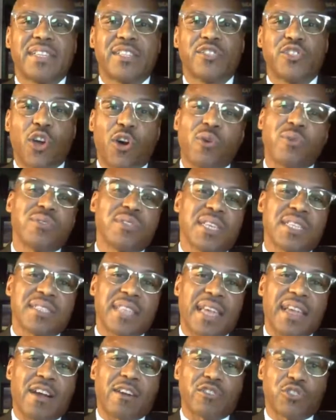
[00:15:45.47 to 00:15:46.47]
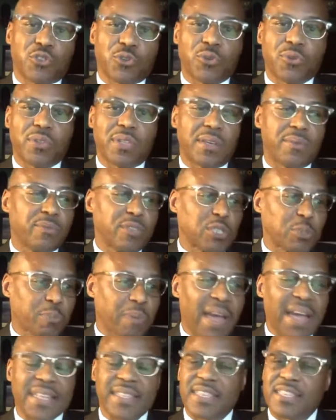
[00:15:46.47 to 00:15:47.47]
knows that they are truly
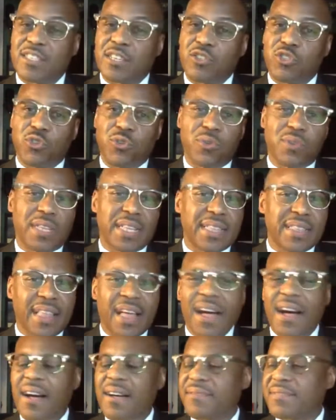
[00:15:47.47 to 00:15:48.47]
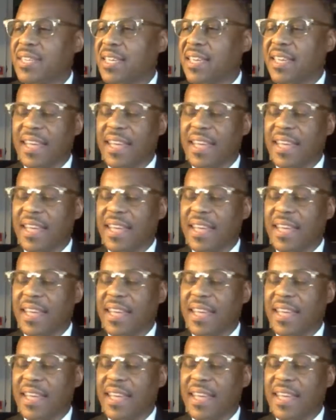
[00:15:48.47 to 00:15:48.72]
respected, they're truly loved,